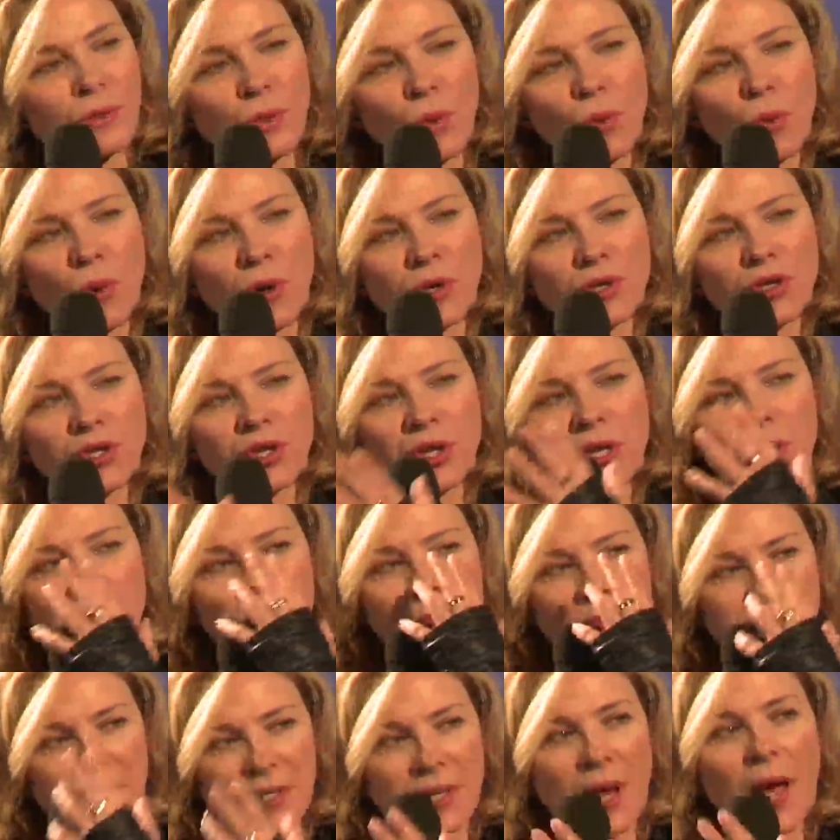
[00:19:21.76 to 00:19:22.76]
Velour. She,
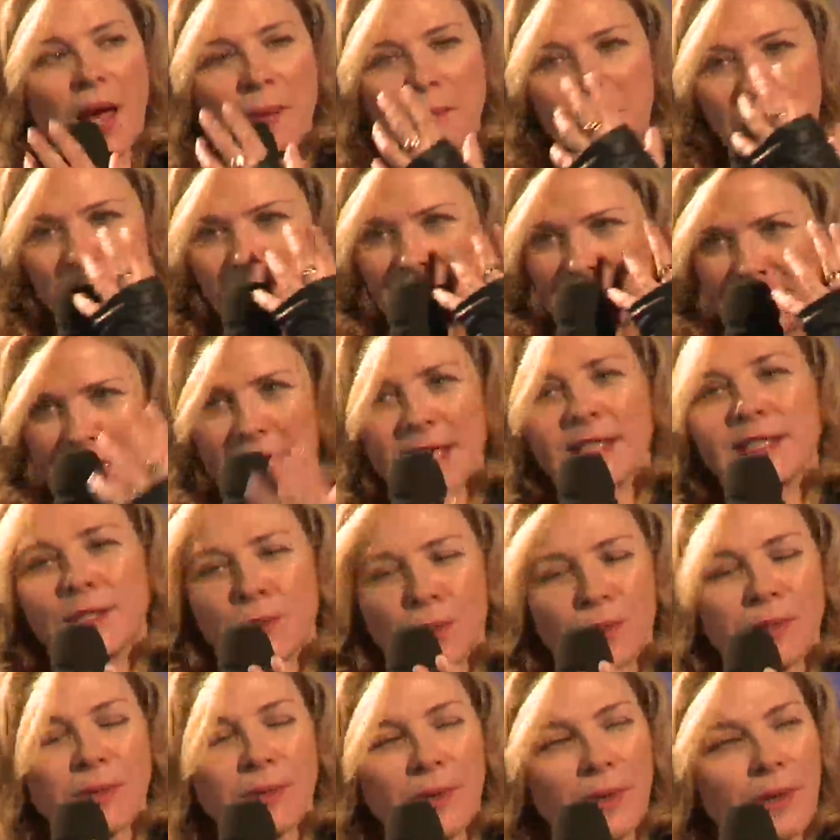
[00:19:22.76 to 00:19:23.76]
I'm
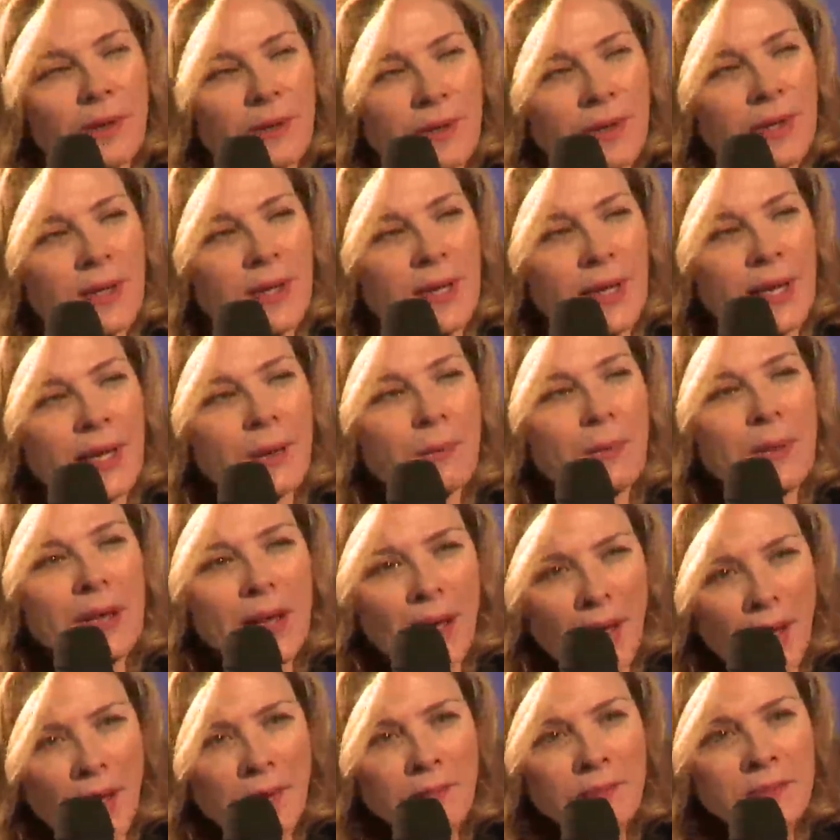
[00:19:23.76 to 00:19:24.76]
obsessed with her it
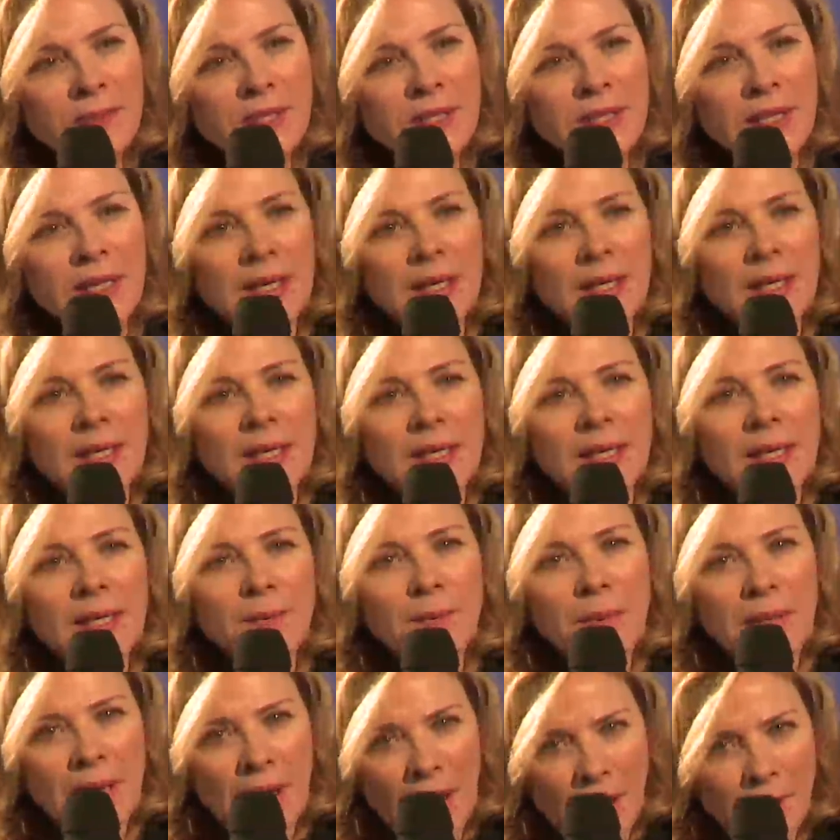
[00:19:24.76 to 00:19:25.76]
becomes
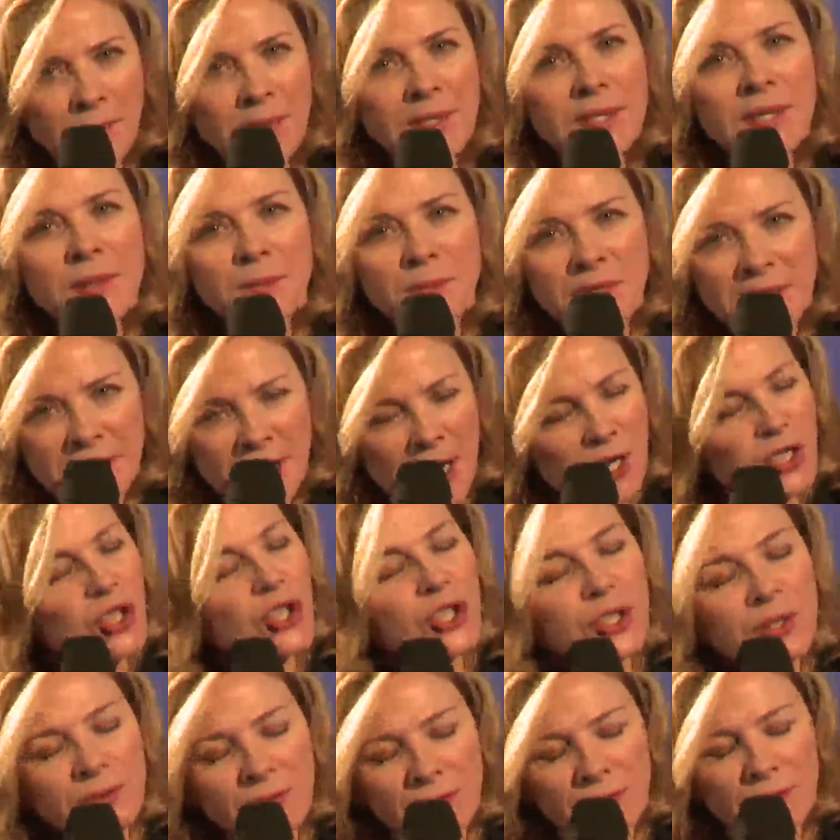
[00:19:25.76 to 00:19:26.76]
it becomes an
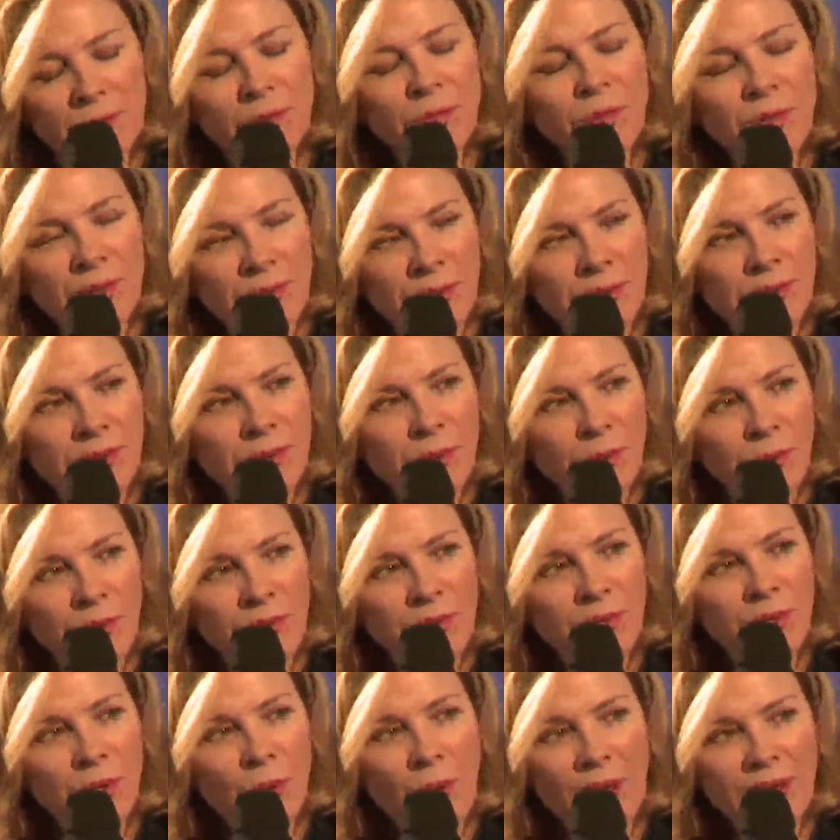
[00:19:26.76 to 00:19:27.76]
obsession with
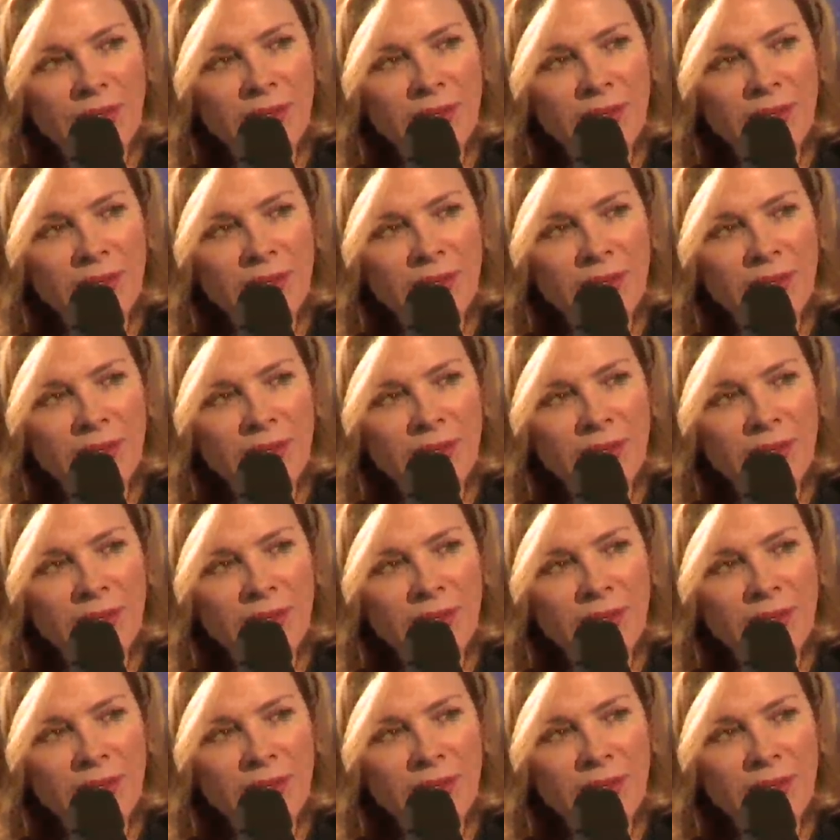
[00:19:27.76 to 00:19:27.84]
with you.